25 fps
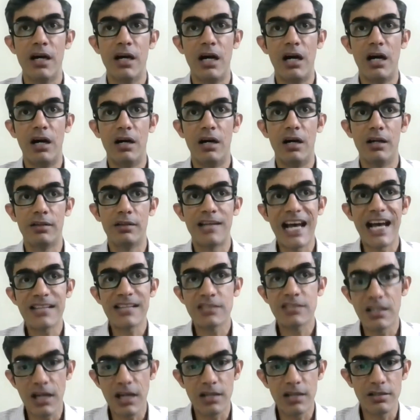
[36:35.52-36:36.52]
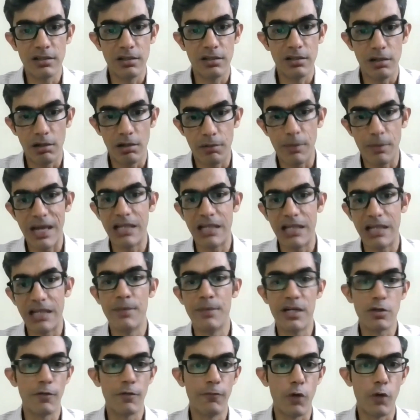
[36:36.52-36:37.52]
that's another
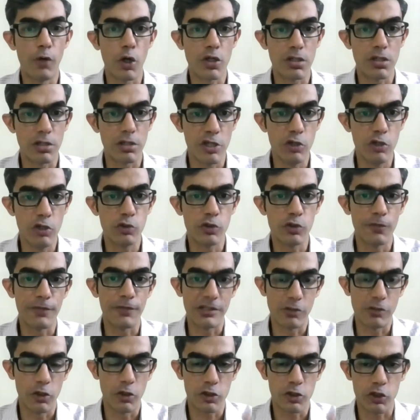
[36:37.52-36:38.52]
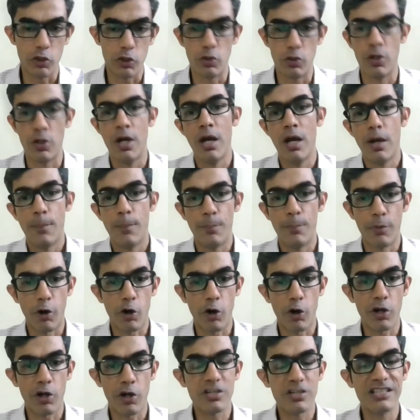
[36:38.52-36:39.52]
element of what Yusuf has also
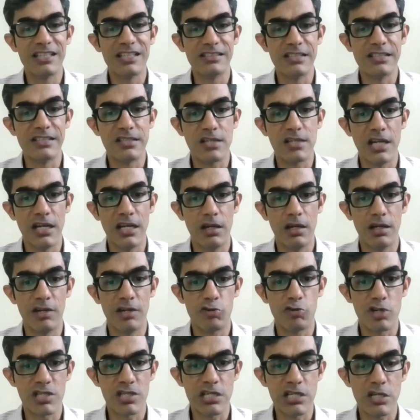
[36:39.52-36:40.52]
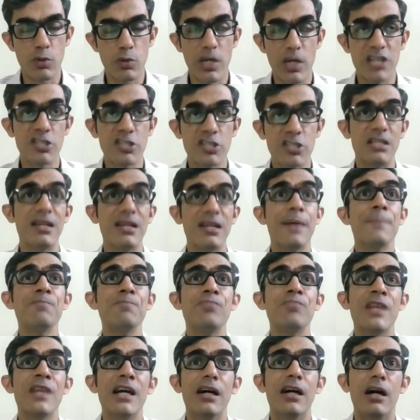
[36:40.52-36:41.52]
brought out in this in an interesting question,
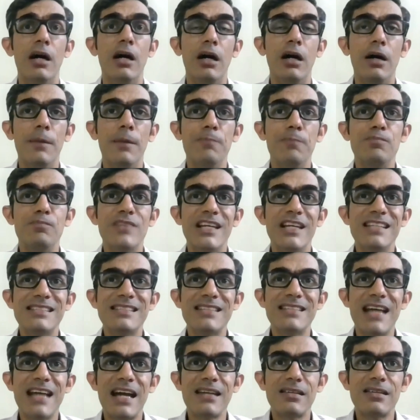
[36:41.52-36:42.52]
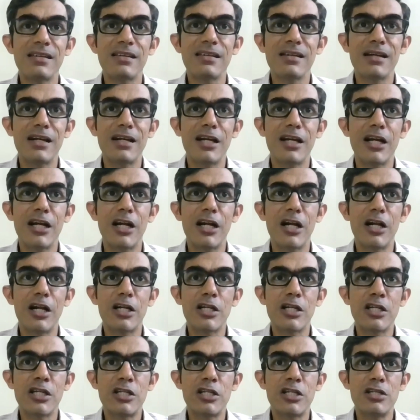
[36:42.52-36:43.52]
is that
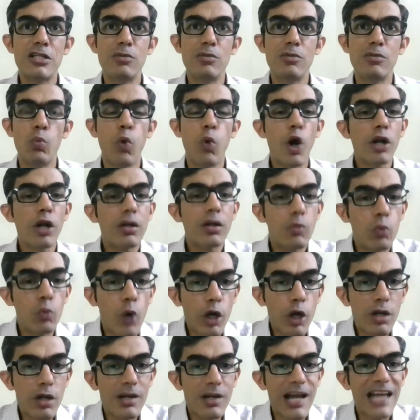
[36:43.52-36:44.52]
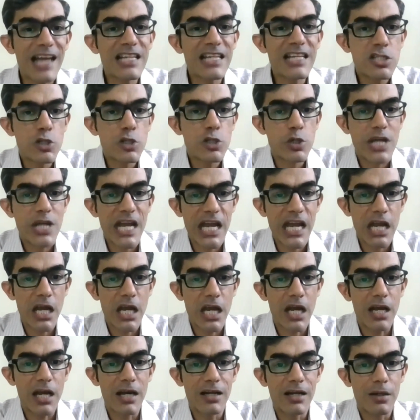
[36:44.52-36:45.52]
what lies
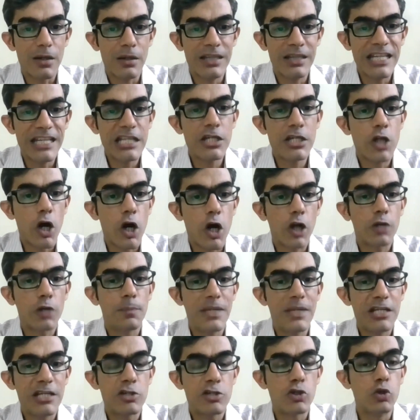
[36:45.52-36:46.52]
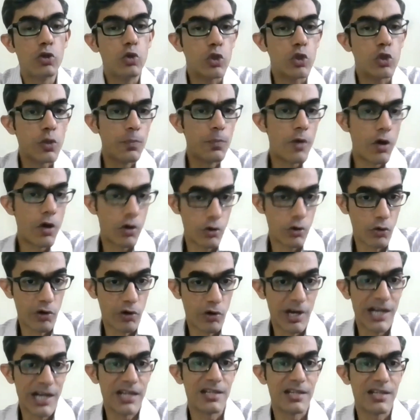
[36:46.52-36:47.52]
today need not be true tomorrow,
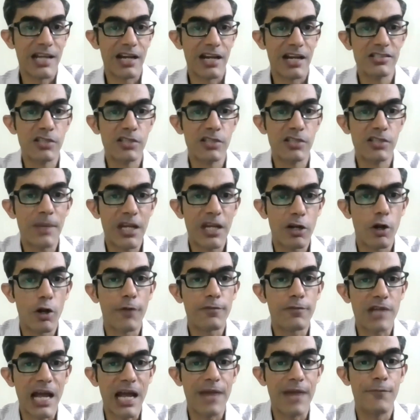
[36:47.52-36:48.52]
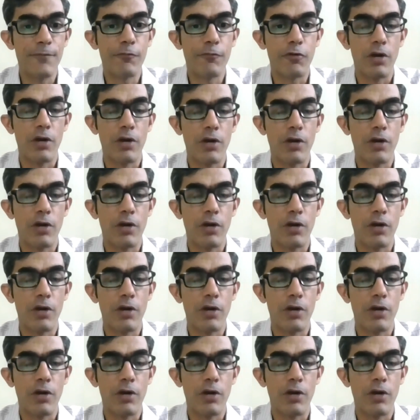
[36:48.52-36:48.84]
right? There is a period of time